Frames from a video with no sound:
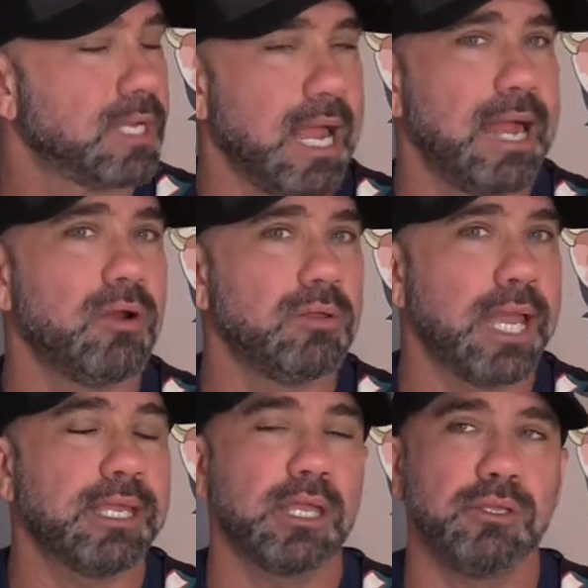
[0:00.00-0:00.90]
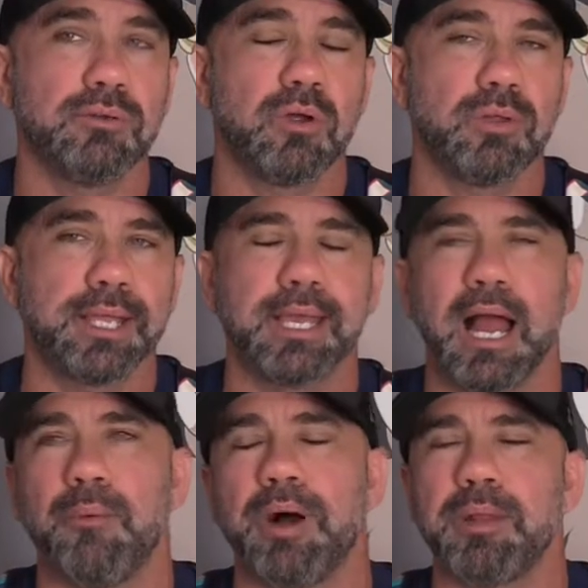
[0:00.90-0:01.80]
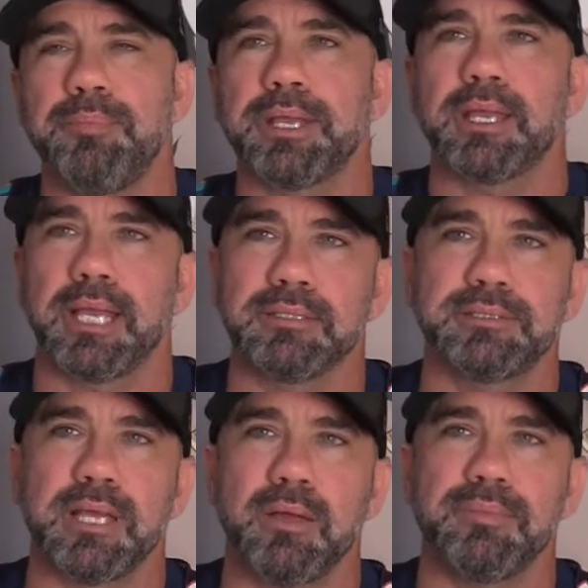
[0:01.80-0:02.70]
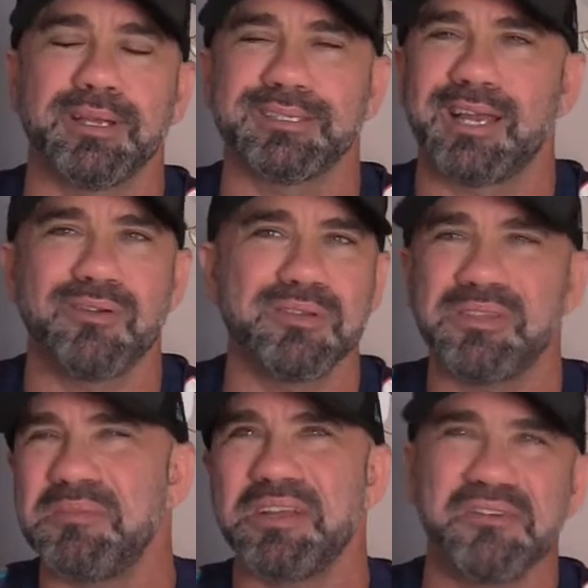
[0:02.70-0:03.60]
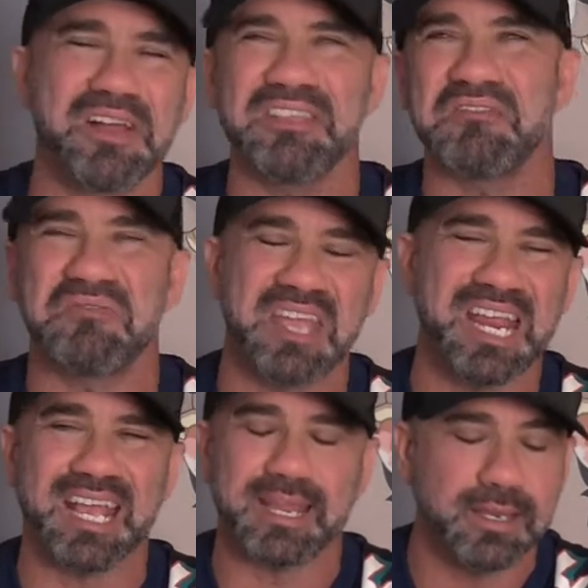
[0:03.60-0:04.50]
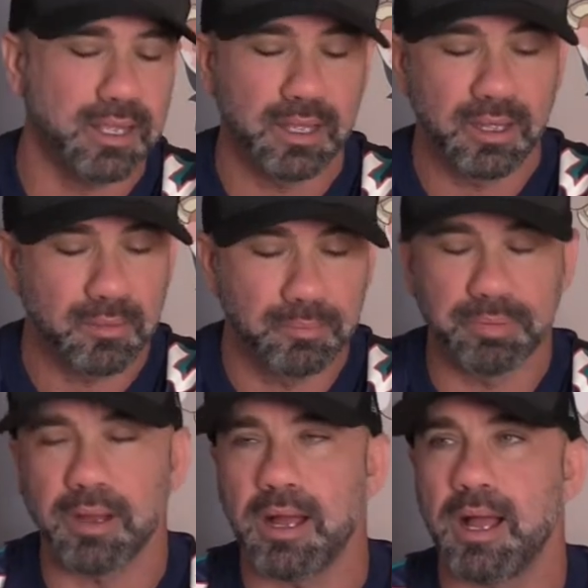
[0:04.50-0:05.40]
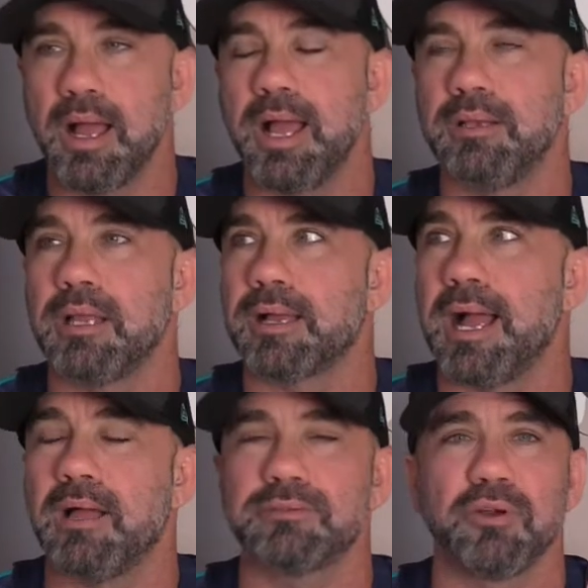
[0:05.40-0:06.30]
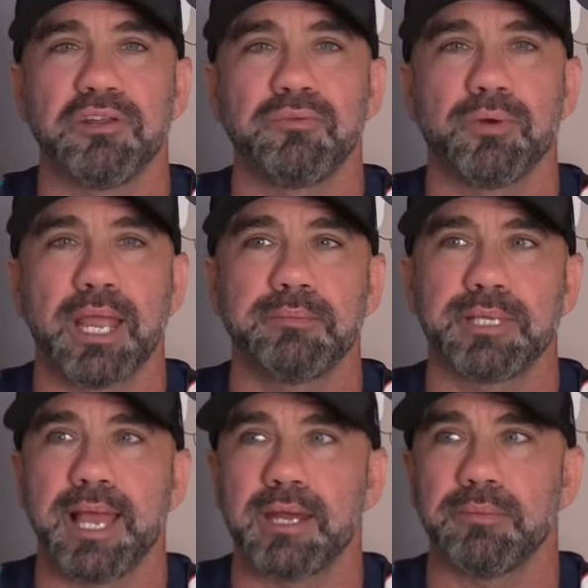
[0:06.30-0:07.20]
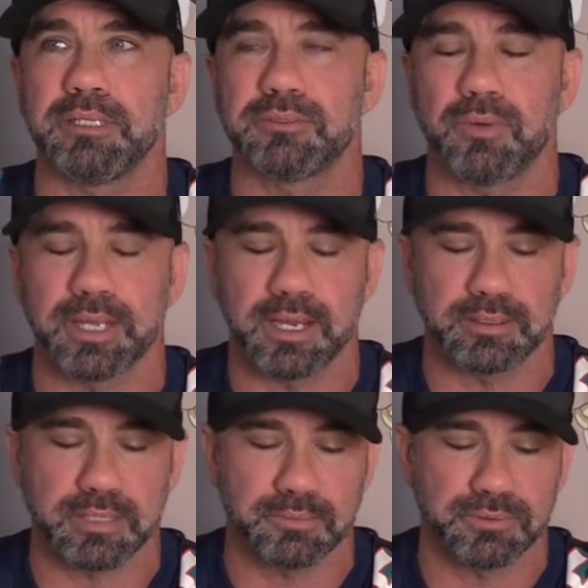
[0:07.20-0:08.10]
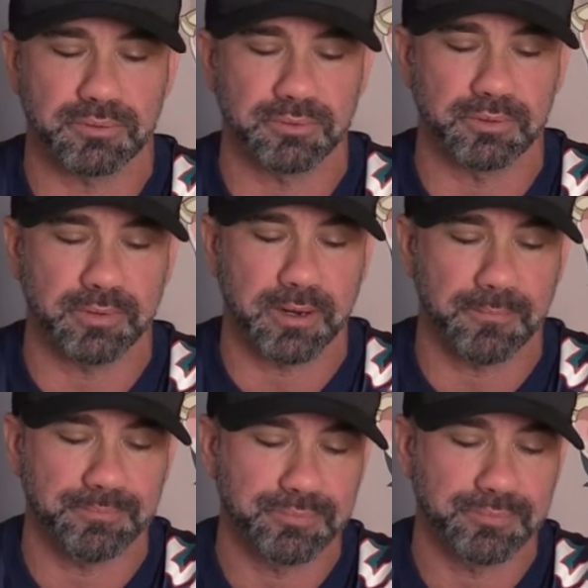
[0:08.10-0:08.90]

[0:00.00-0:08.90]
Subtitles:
I don't like it. You don't like it. I want to pick against them because I don't want them to go undefeated. But Kyle's already 4 games ahead of me, so I got to stop screwing around.